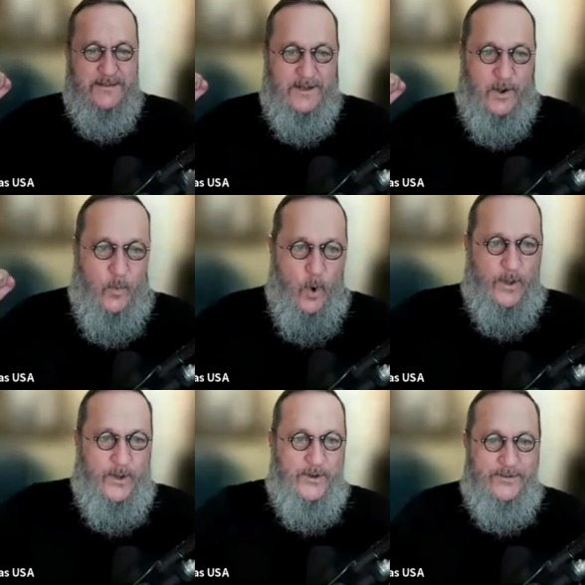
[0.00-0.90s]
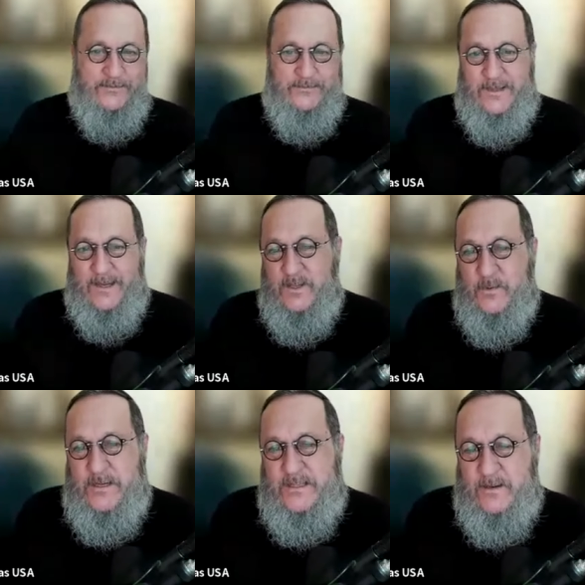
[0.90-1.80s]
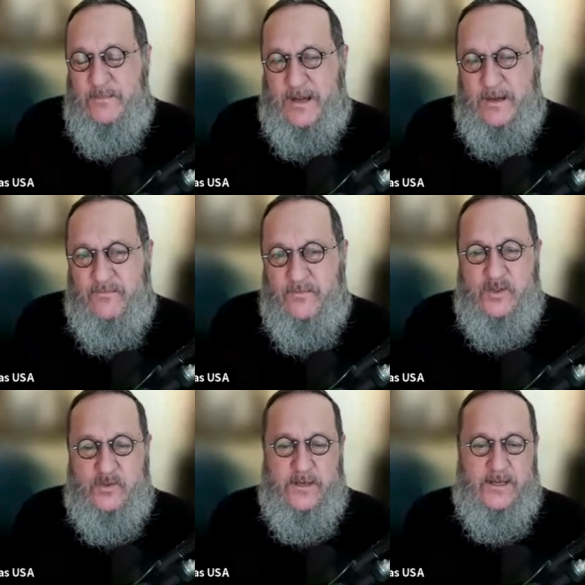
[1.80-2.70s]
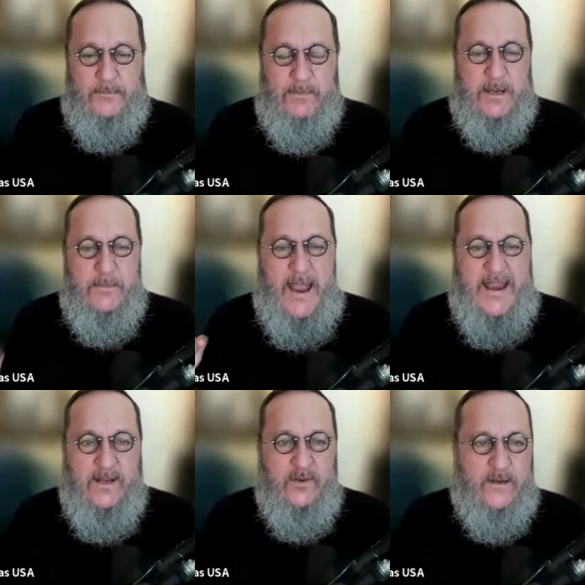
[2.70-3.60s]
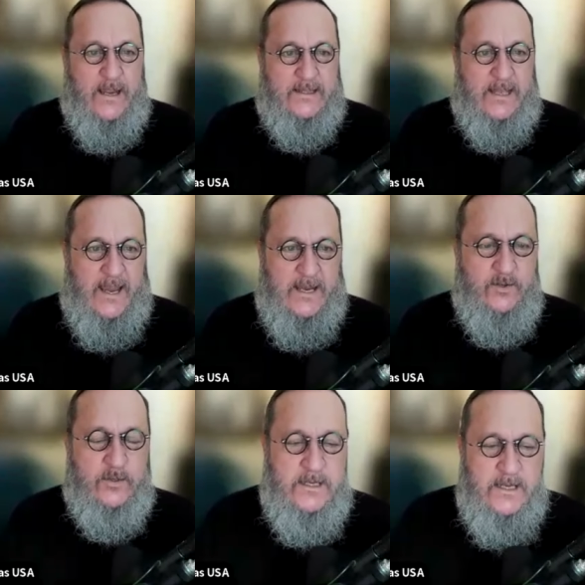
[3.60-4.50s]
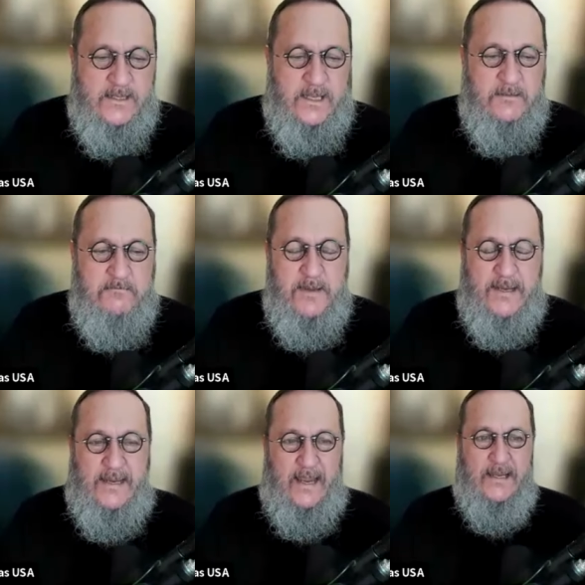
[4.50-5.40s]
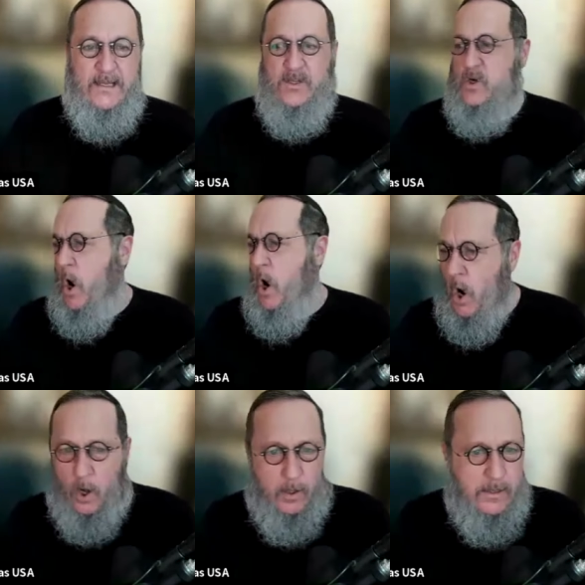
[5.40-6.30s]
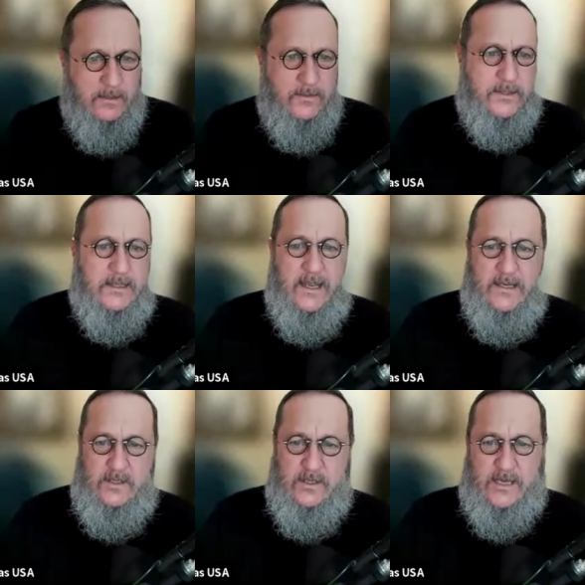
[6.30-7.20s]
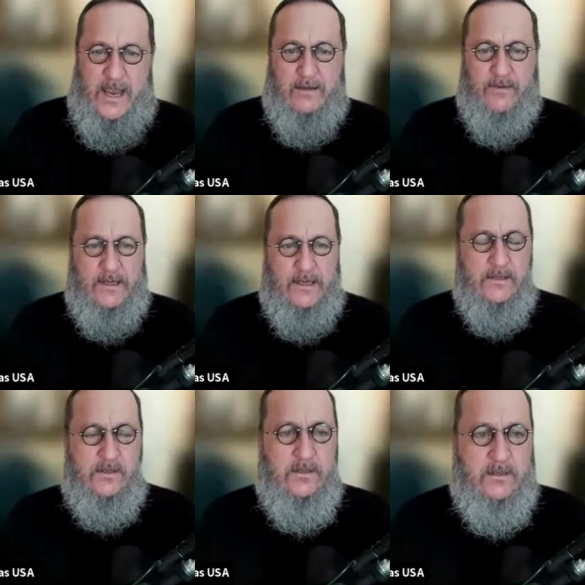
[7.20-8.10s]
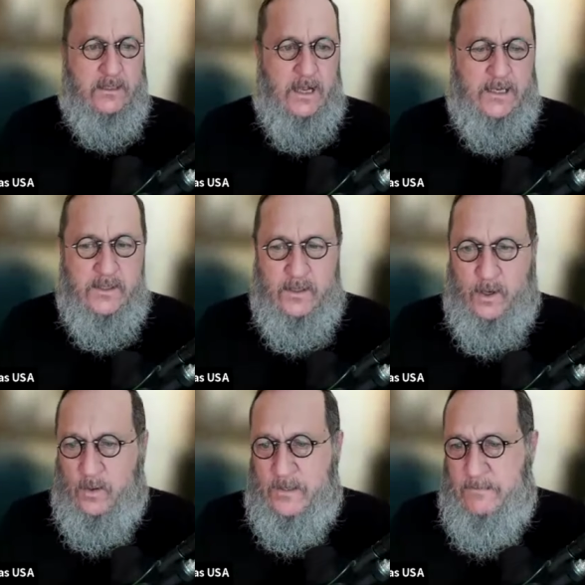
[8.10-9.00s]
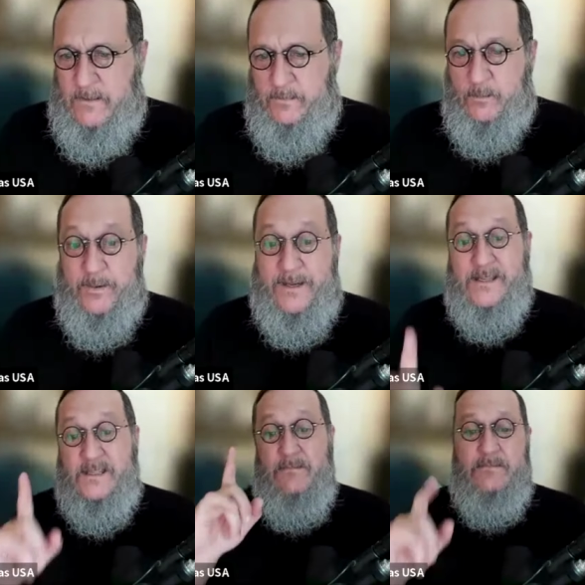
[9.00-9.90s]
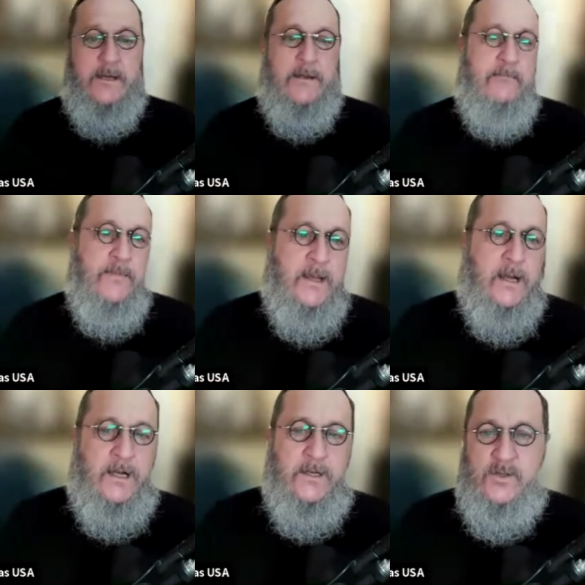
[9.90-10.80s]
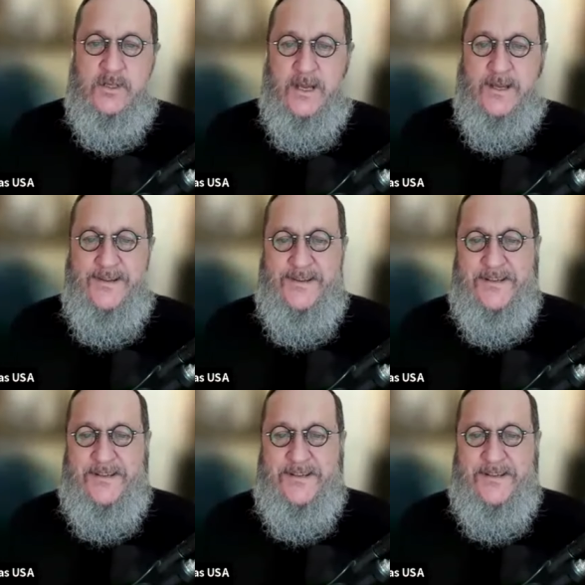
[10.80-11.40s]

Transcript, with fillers: a warrior. Can't do anything about it. I'm frustrated. I've become angry at the hatred, the unmitigated gall that the nations have against God's holy people. But at the same time, understand